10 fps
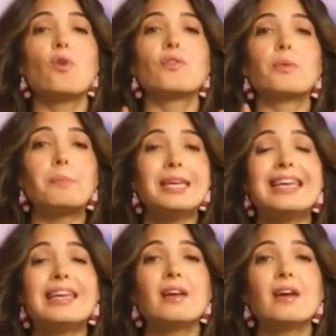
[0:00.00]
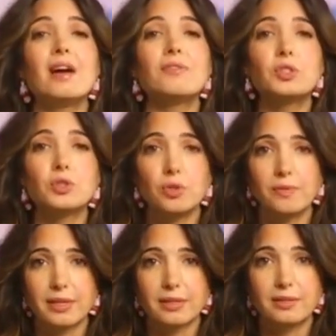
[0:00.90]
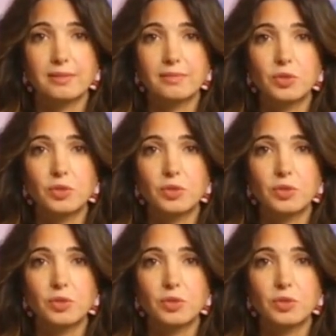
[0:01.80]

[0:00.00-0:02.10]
over being of service.